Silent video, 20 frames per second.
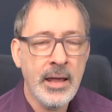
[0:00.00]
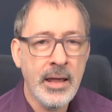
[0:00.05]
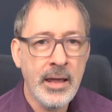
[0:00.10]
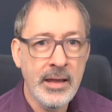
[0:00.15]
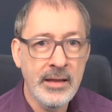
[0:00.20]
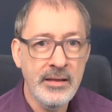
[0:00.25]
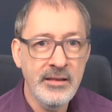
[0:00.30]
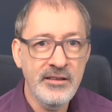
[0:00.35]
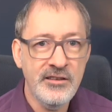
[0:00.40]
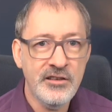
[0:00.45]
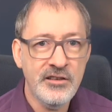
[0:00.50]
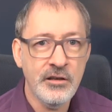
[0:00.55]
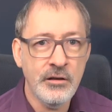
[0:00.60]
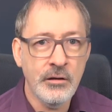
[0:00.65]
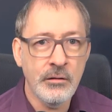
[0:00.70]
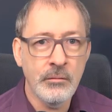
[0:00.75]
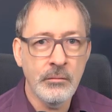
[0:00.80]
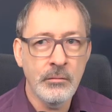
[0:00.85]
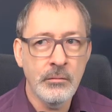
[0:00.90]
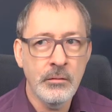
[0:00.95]

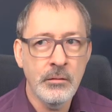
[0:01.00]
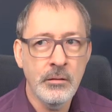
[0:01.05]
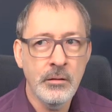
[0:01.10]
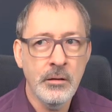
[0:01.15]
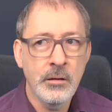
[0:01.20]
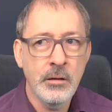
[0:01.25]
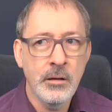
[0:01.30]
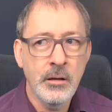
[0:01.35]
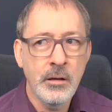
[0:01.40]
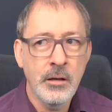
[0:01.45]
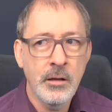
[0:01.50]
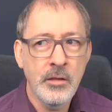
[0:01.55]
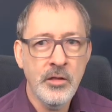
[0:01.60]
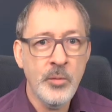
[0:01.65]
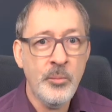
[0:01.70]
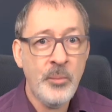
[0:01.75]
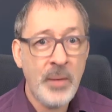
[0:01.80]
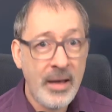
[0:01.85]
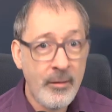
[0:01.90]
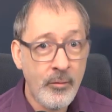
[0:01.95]
into
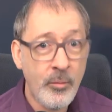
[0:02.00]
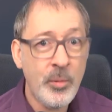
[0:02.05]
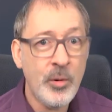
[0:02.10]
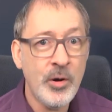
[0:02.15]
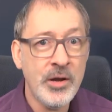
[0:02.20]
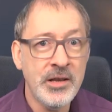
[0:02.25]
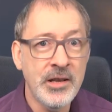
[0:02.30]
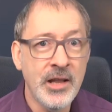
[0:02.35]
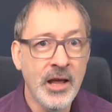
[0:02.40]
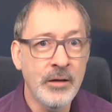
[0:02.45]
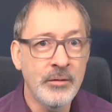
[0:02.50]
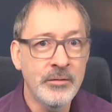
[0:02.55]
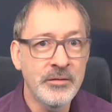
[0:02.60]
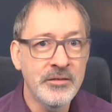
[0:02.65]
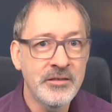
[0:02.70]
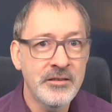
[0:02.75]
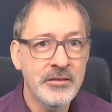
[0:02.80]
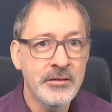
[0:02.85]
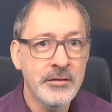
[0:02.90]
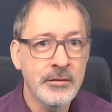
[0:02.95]
the PowerPoint
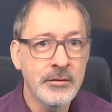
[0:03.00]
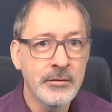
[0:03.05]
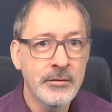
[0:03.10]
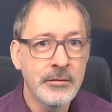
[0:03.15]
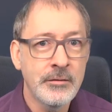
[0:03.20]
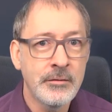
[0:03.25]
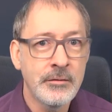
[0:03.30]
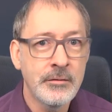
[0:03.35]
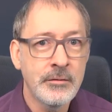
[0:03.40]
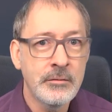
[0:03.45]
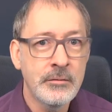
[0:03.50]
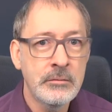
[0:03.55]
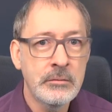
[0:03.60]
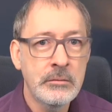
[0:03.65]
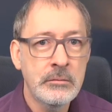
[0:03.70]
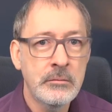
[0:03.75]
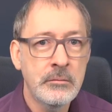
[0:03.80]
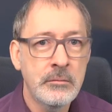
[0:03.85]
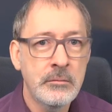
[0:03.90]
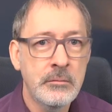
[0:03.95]
notes?
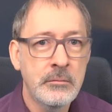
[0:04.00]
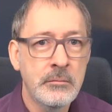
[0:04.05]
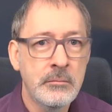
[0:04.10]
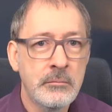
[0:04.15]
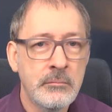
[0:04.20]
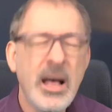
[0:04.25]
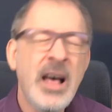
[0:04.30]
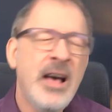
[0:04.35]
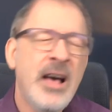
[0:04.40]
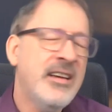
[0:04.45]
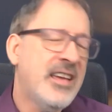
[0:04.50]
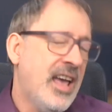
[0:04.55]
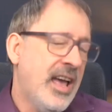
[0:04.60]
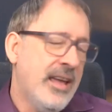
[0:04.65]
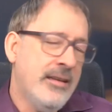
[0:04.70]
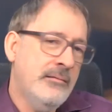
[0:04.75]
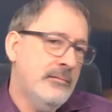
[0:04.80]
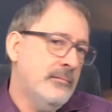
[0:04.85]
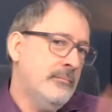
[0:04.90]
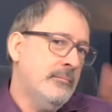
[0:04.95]
Okay,